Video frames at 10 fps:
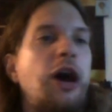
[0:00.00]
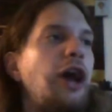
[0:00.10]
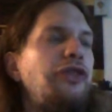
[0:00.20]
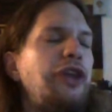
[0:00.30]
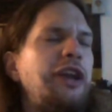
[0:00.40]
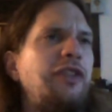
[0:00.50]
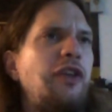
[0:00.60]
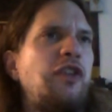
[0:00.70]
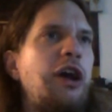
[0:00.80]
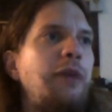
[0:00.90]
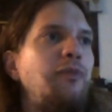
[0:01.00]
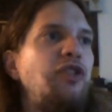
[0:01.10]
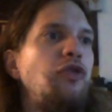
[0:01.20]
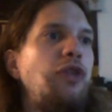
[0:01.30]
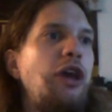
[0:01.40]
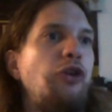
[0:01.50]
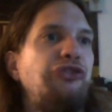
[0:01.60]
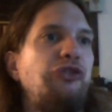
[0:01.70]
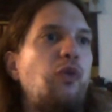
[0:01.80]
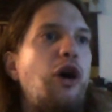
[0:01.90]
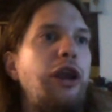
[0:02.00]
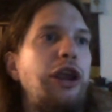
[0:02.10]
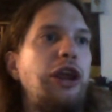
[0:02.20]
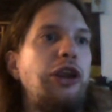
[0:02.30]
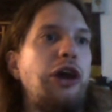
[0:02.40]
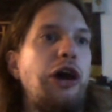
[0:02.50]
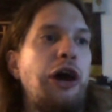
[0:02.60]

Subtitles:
I think at this time, too, they also wanted